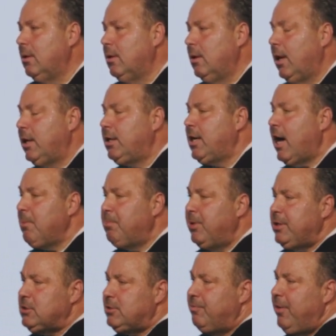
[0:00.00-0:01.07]
And God put
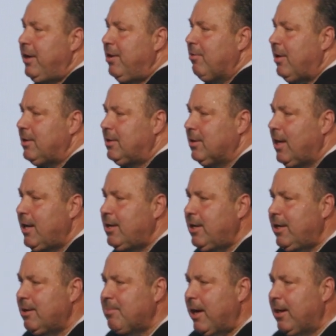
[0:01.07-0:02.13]
his finger on gluttony
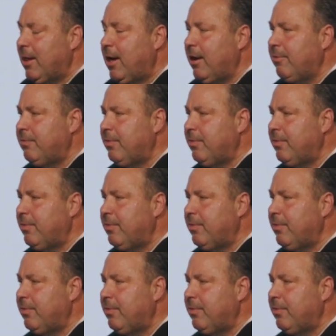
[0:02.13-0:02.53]
in my life.